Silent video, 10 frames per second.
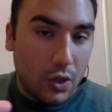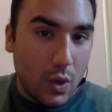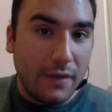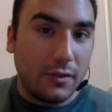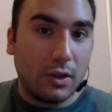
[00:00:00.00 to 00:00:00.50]
You
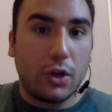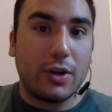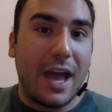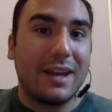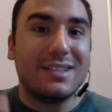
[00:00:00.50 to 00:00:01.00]
have to learn
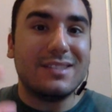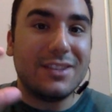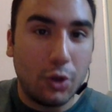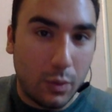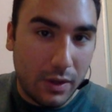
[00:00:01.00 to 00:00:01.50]
how to
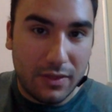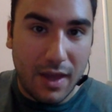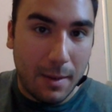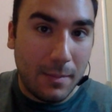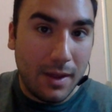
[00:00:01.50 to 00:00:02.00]
deal with
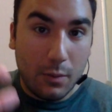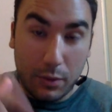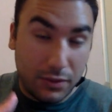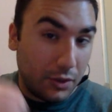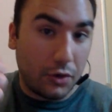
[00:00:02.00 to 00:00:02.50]
them,
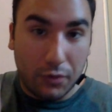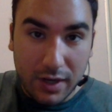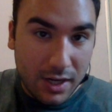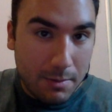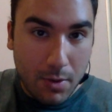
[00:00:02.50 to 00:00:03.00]
with the
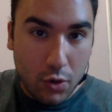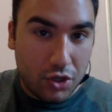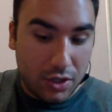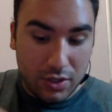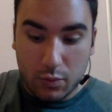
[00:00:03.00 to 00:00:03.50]
greed
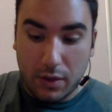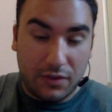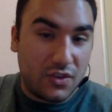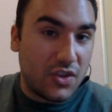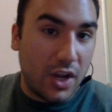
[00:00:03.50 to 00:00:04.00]
emotions, with
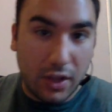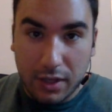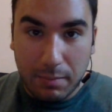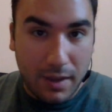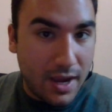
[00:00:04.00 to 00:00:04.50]

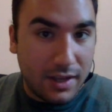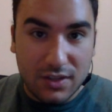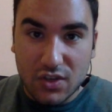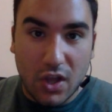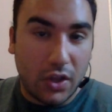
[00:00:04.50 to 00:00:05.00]
selling, panic
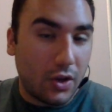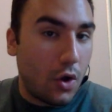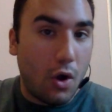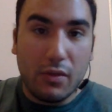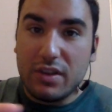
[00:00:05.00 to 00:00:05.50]
selling,
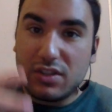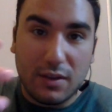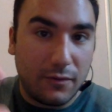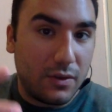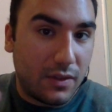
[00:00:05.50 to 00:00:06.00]
all these
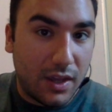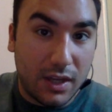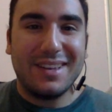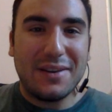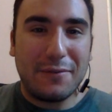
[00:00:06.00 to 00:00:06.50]
different
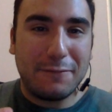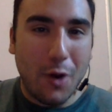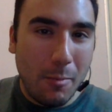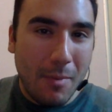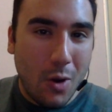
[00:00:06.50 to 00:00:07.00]
things.
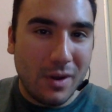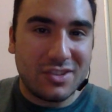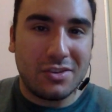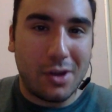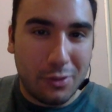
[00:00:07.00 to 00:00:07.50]
FOMO is
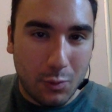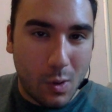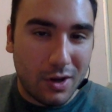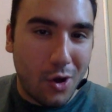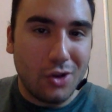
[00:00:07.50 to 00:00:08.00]
another
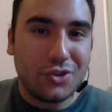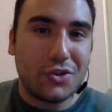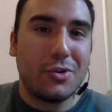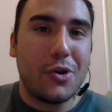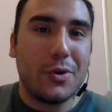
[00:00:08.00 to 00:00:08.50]
one,
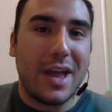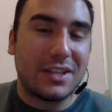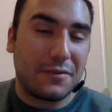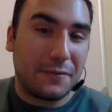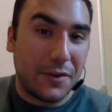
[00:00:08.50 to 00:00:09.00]
also known
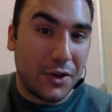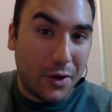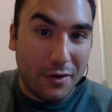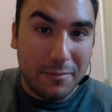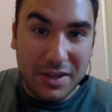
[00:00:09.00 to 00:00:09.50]
as fear
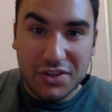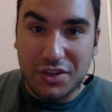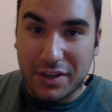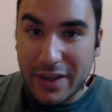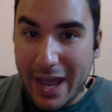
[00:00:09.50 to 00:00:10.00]
of
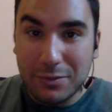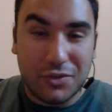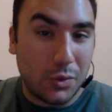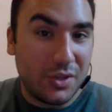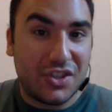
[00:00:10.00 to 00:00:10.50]
missing out.
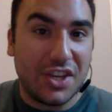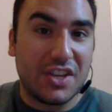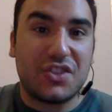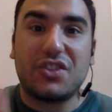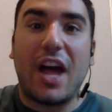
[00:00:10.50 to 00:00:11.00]
So let's say
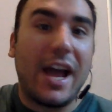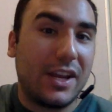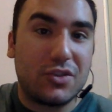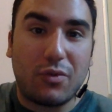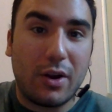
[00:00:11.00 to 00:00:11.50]
a stock
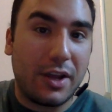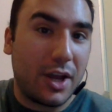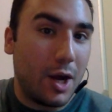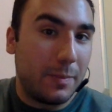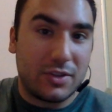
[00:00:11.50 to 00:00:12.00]
is running
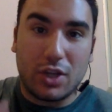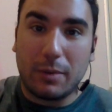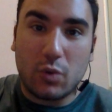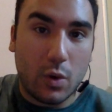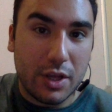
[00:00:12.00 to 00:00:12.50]
up, it's
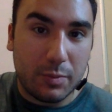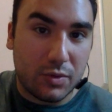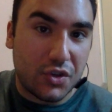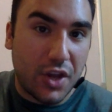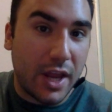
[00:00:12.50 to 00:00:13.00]
up twenty
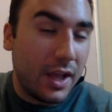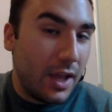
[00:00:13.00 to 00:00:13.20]
percent,